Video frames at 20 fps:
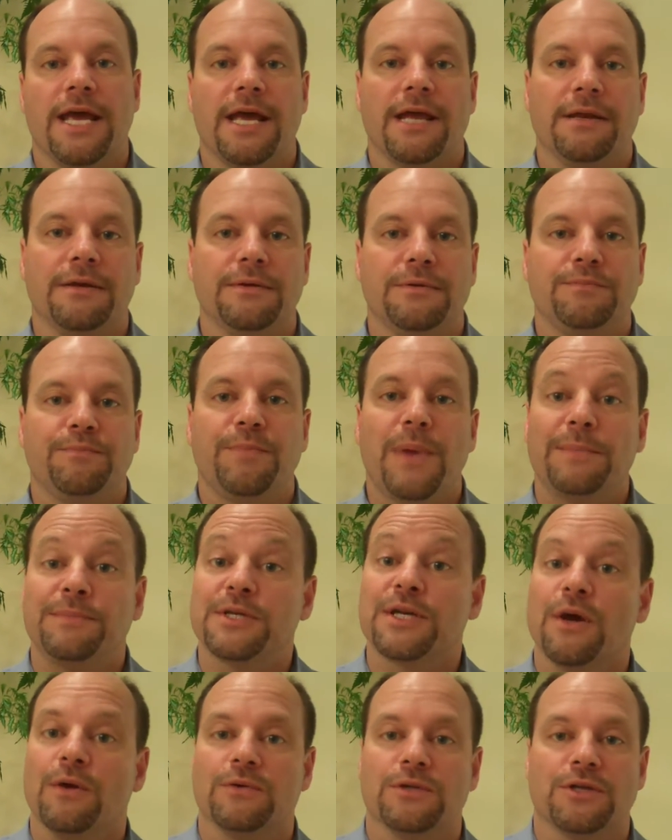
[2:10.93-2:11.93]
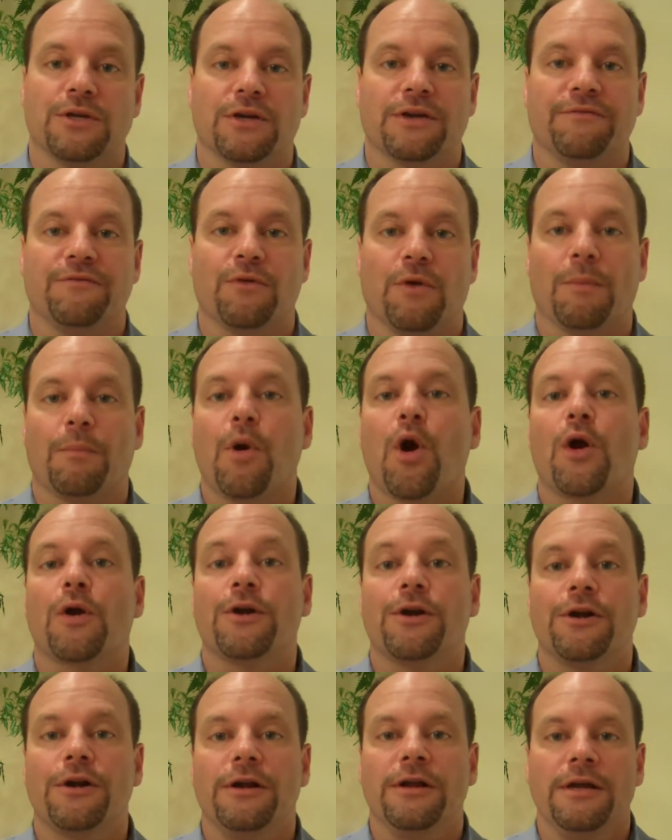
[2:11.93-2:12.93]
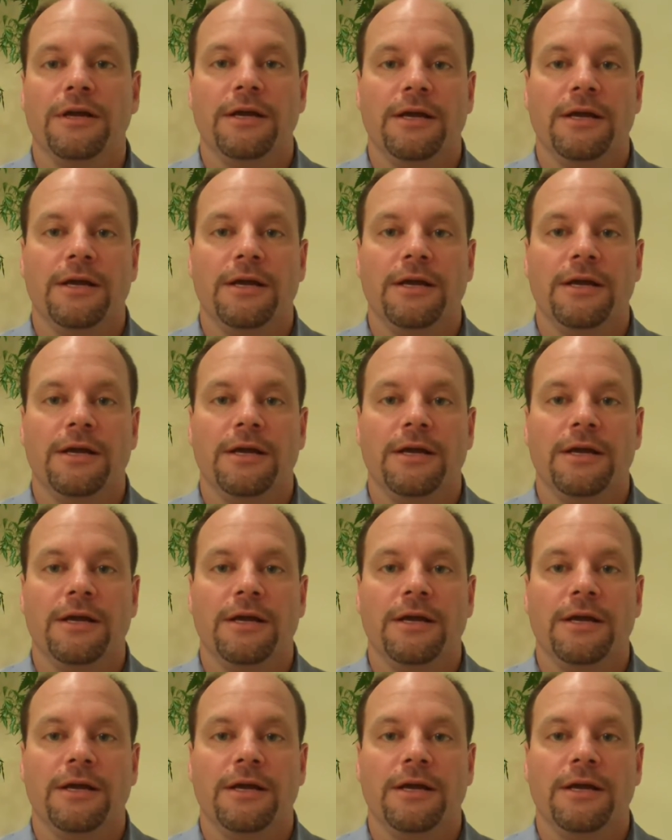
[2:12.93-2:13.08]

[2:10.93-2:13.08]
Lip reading: And PepsiCo was looking for a partner